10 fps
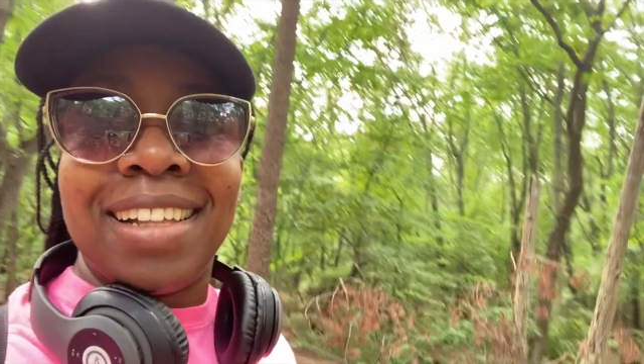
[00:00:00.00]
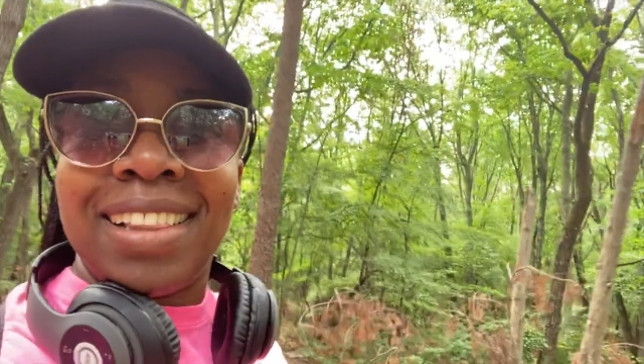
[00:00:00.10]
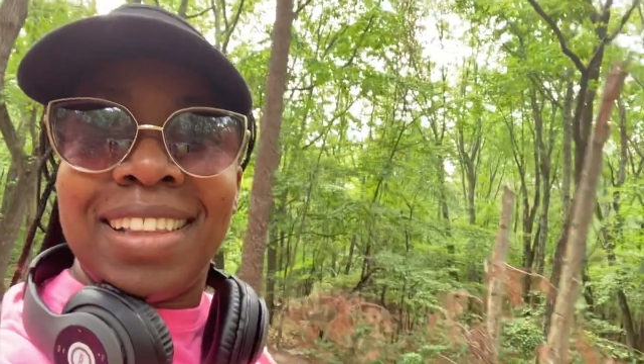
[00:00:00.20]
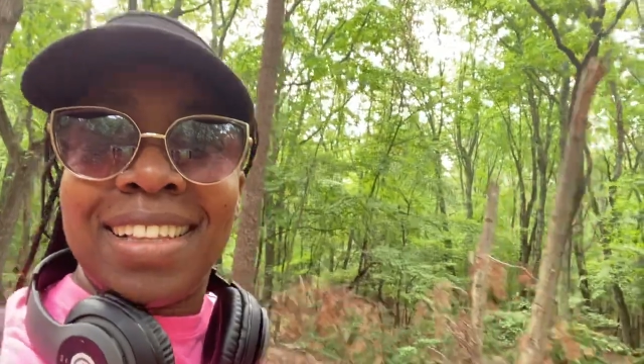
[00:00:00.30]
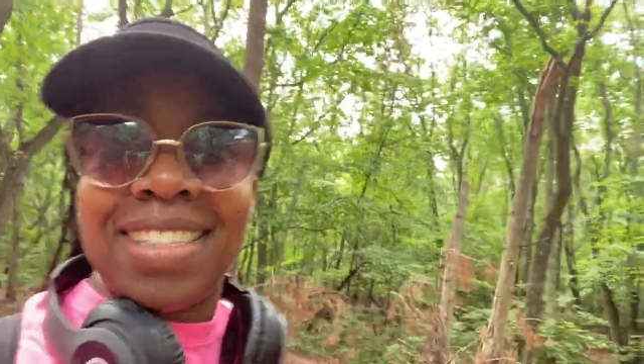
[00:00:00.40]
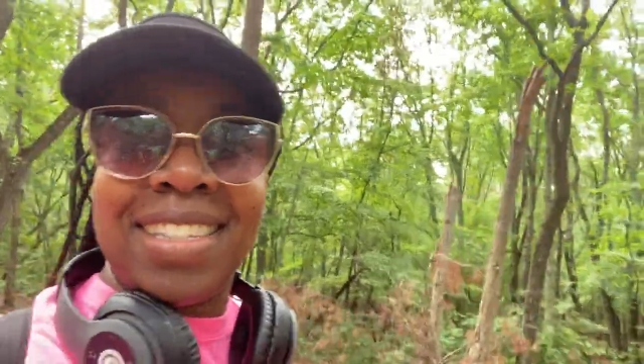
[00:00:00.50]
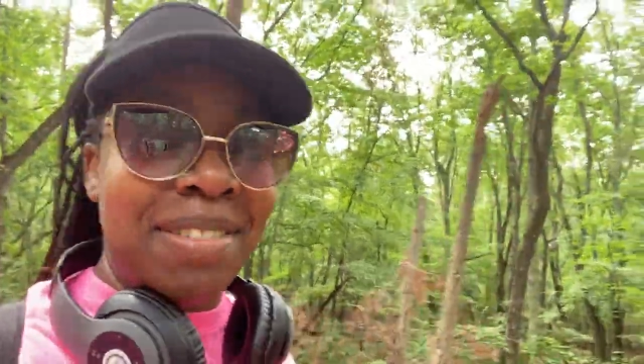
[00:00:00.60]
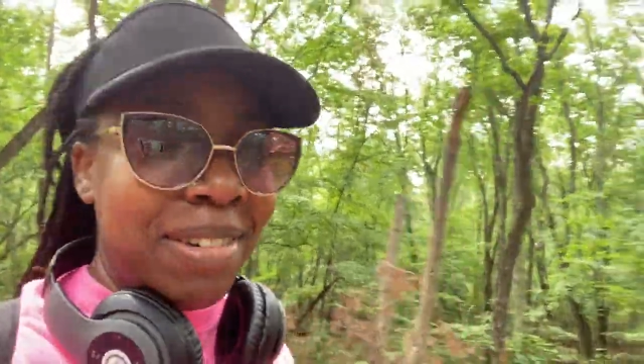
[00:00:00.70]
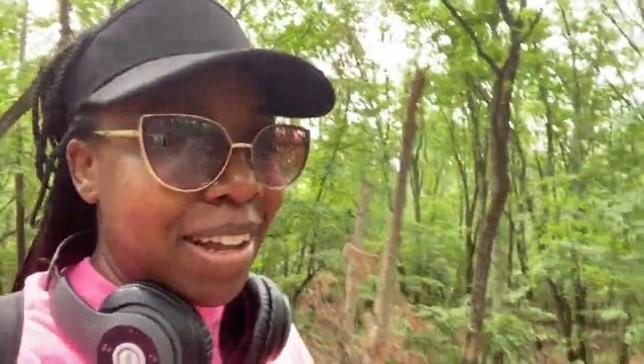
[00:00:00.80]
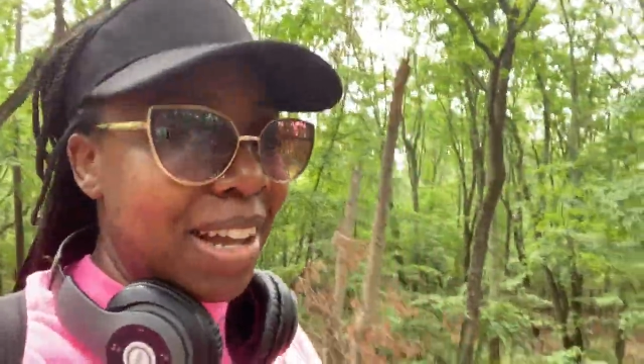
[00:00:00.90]
let's see
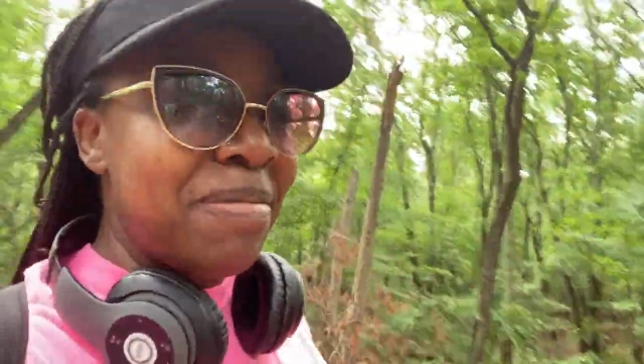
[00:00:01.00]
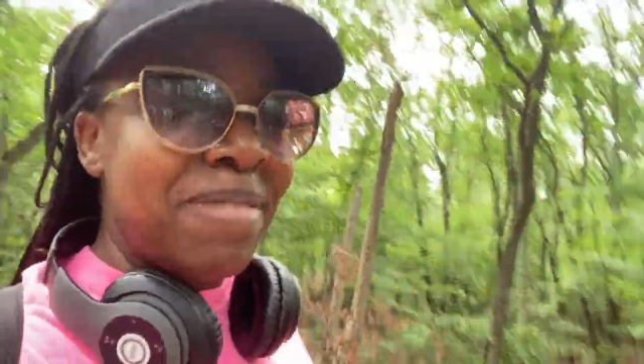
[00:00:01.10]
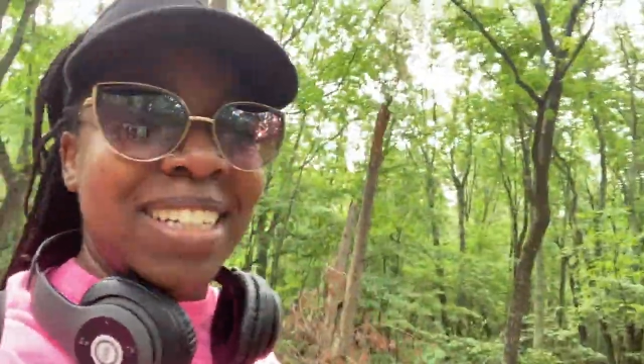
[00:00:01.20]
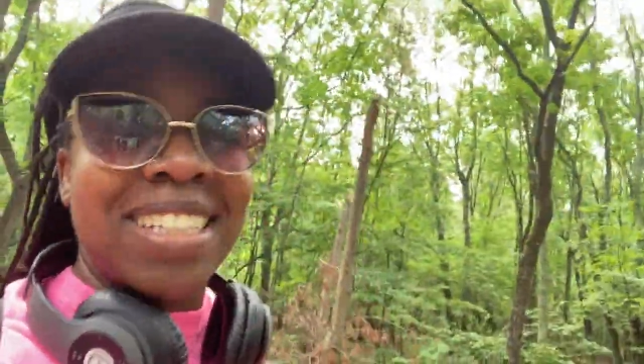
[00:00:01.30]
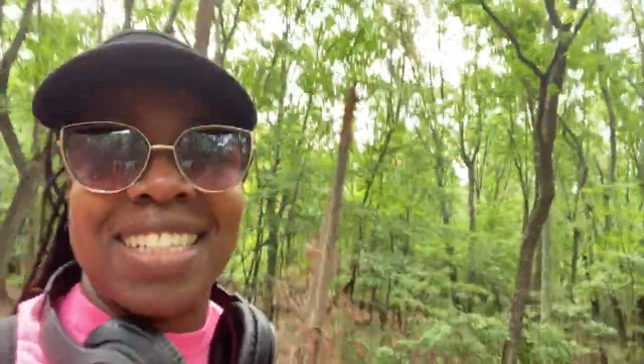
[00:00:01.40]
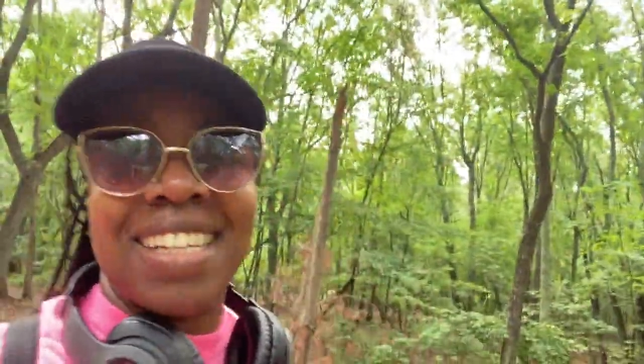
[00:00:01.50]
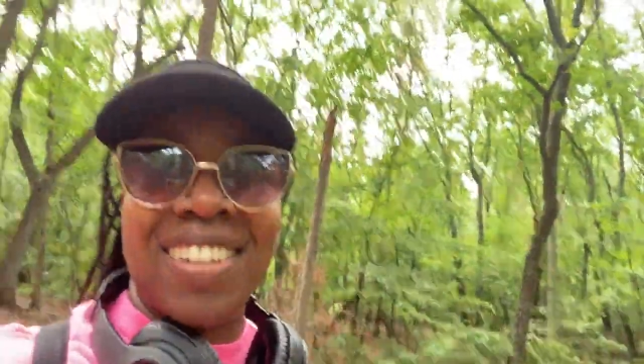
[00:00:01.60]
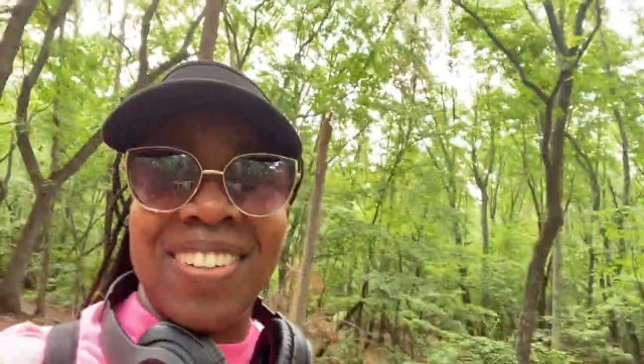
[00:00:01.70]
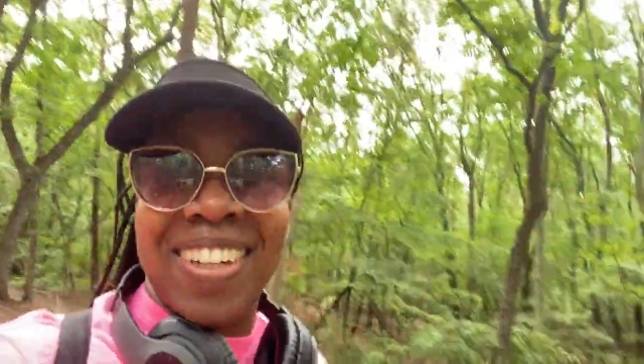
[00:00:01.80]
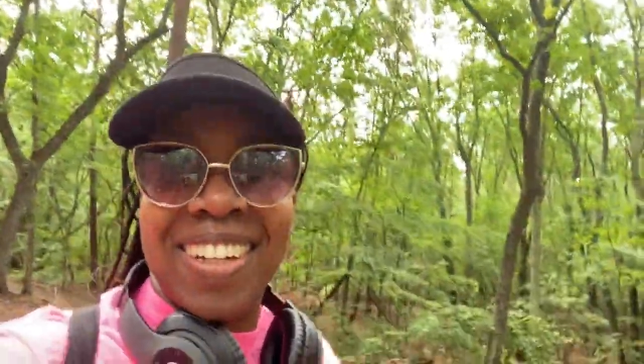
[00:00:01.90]
what happens. I
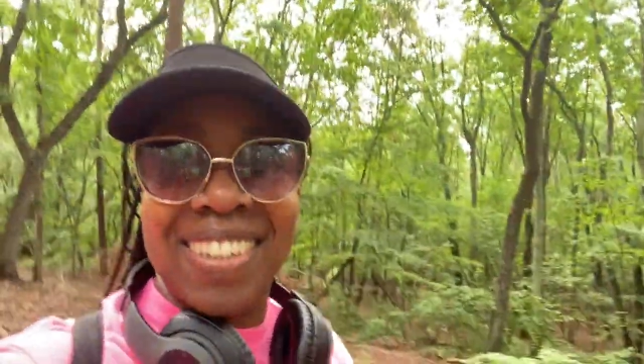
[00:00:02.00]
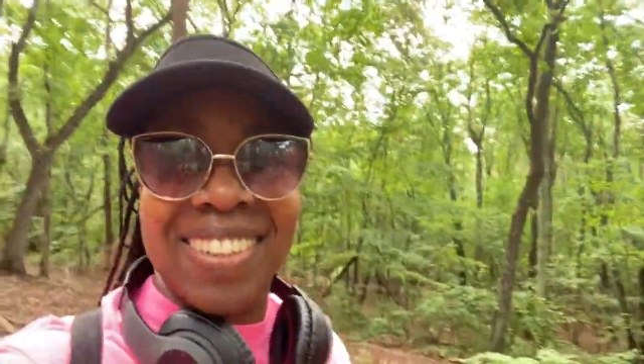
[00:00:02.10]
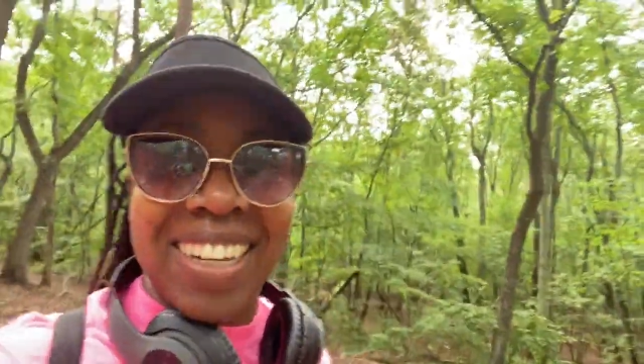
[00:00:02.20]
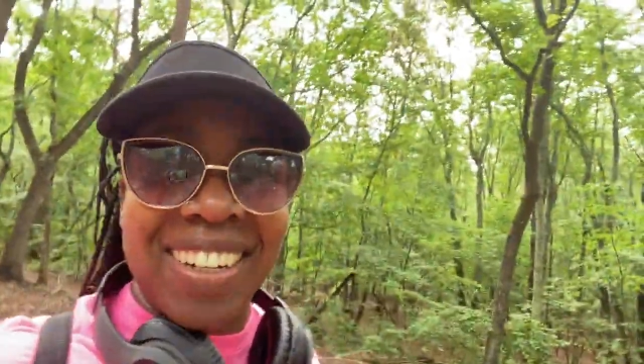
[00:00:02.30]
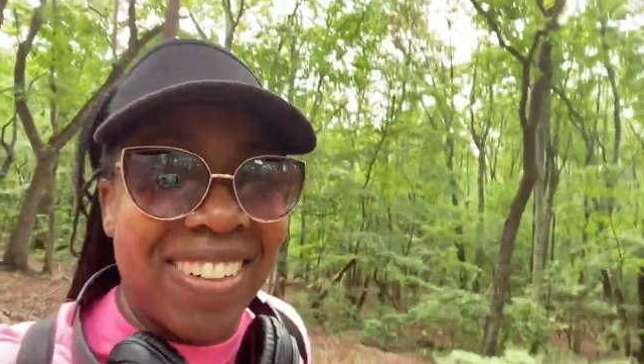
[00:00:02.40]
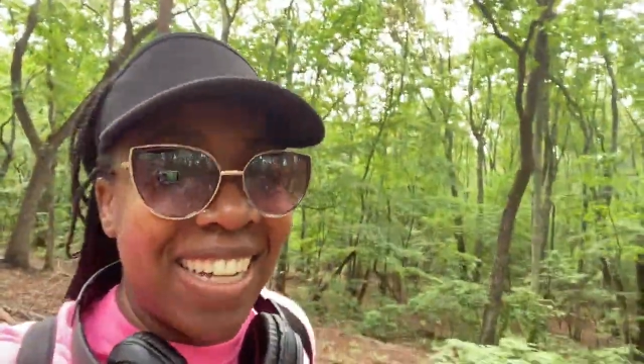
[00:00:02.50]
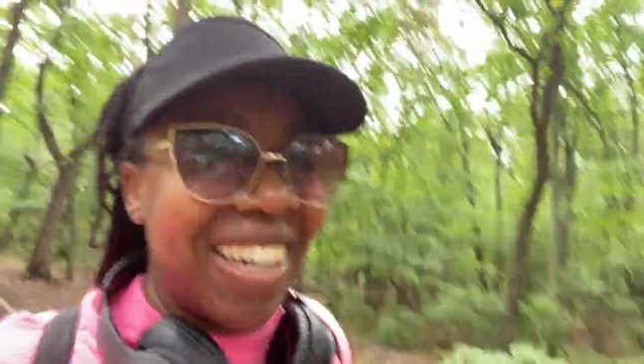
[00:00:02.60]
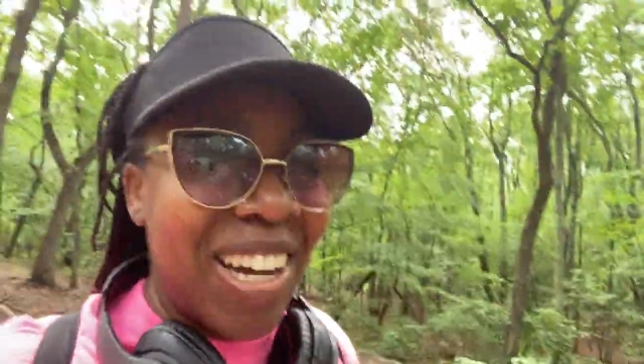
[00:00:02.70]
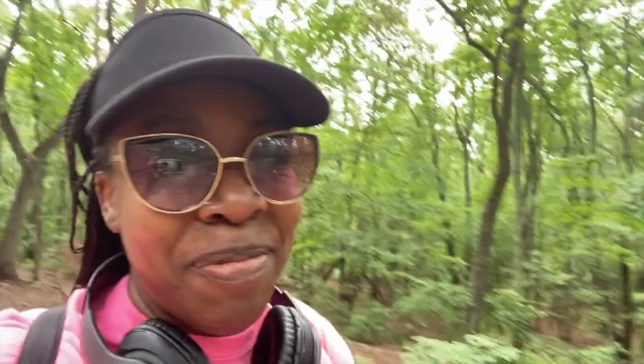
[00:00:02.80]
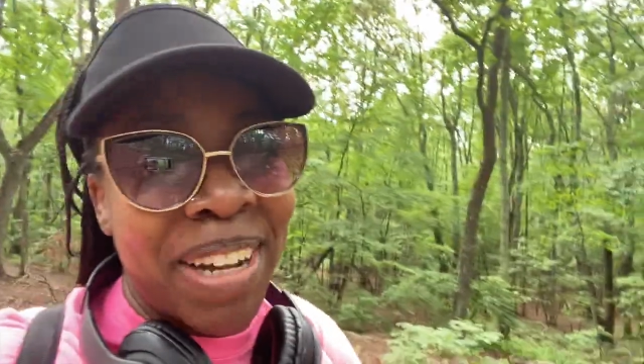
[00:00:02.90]
don't know, I don't
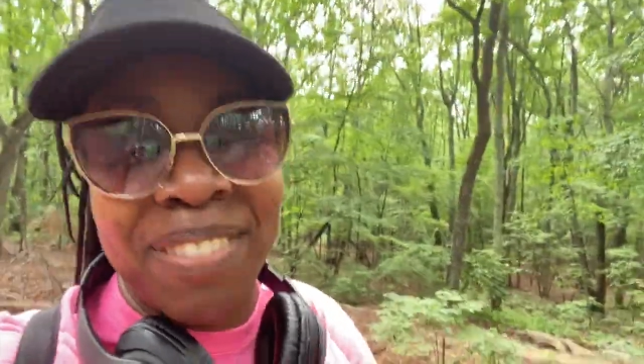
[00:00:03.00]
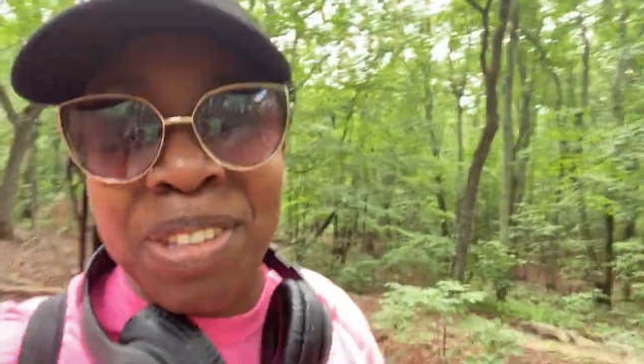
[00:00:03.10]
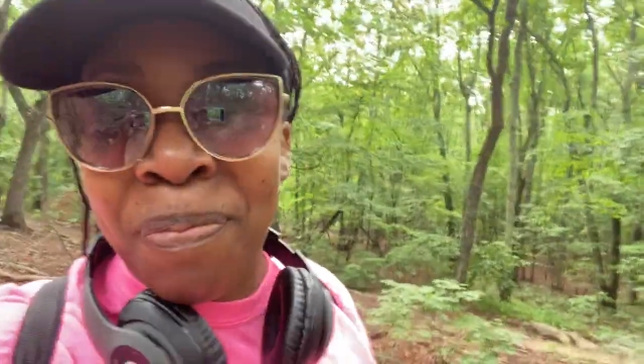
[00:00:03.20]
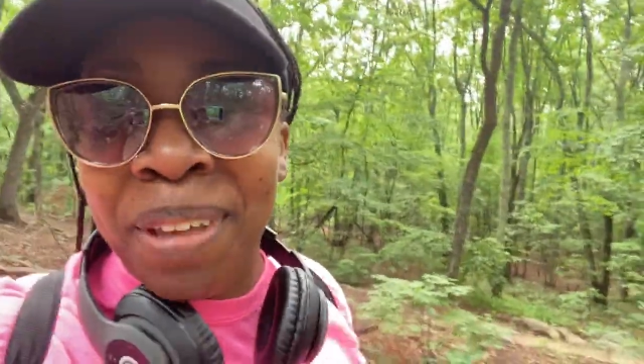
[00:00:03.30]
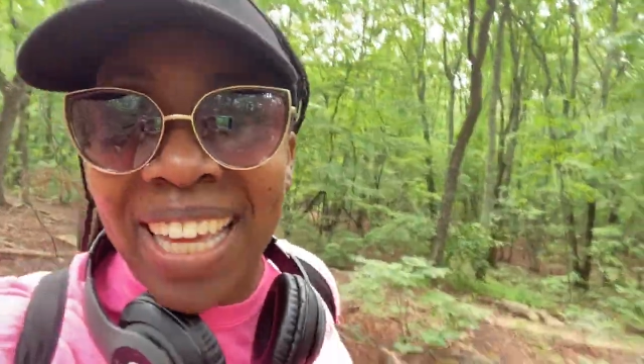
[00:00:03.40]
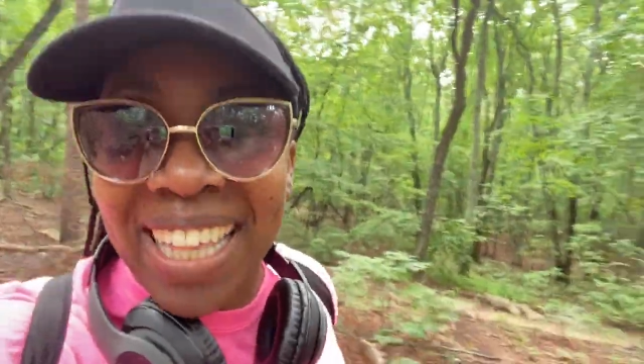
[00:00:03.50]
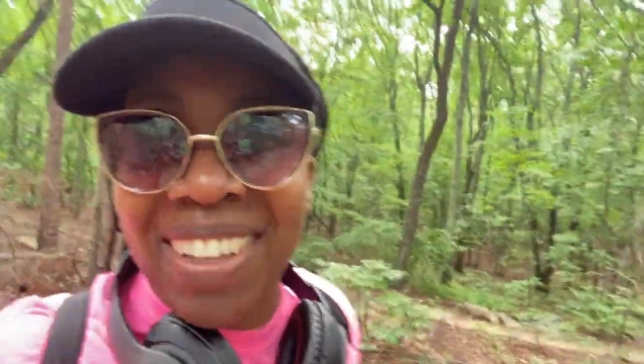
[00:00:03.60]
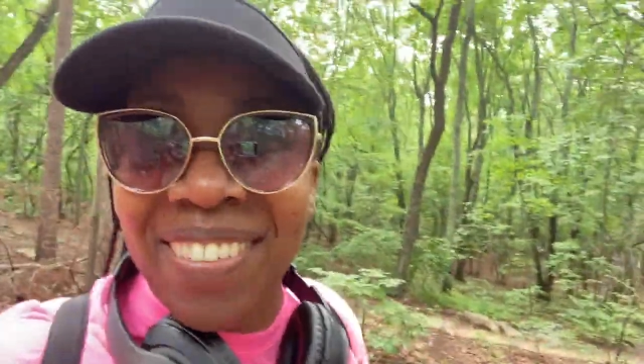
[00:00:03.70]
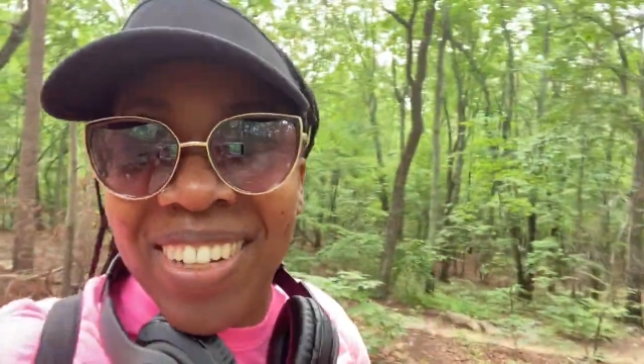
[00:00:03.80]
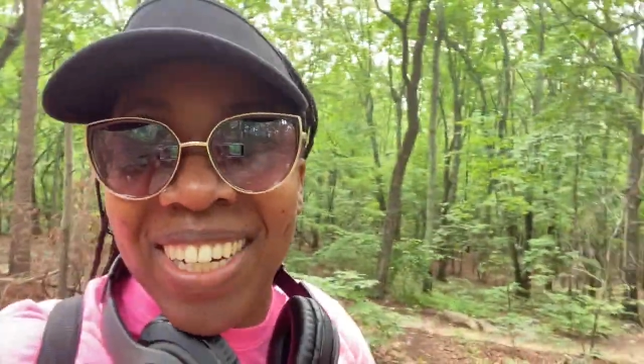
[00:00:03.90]
know. I might have to pee in the